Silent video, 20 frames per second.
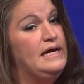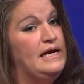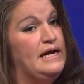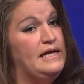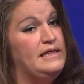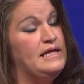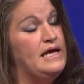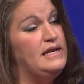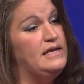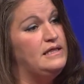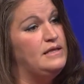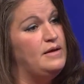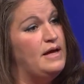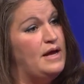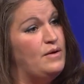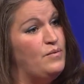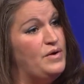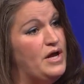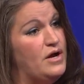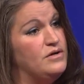And then
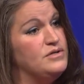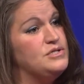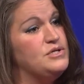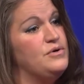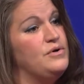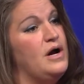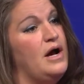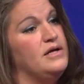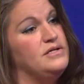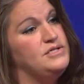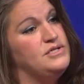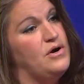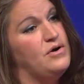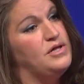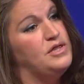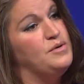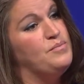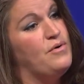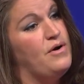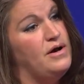and we also
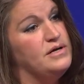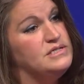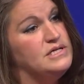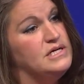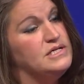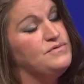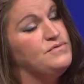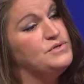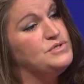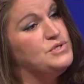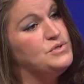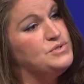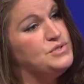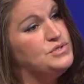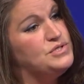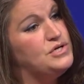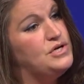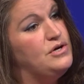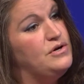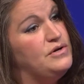started the process for Social
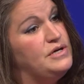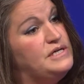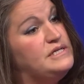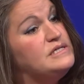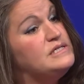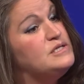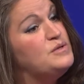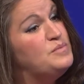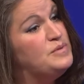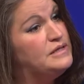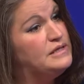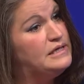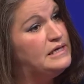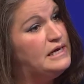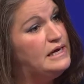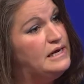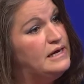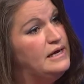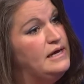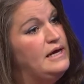Security
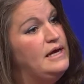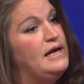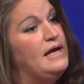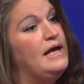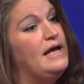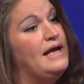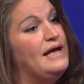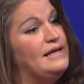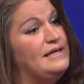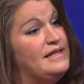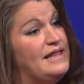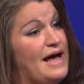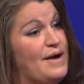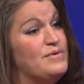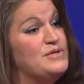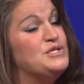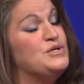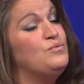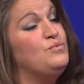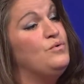disability, and that
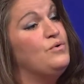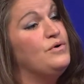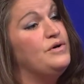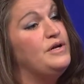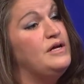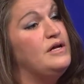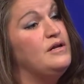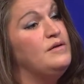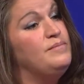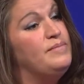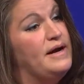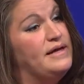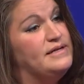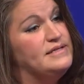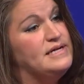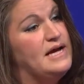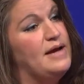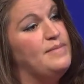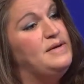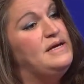was awarded by the
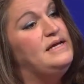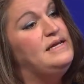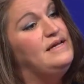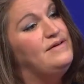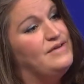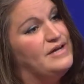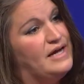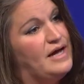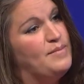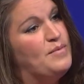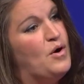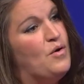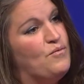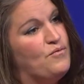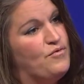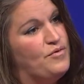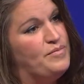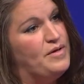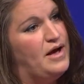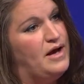time he'd even come home
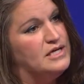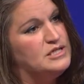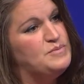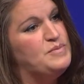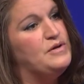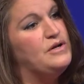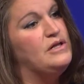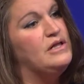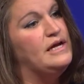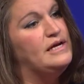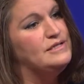from the hospital.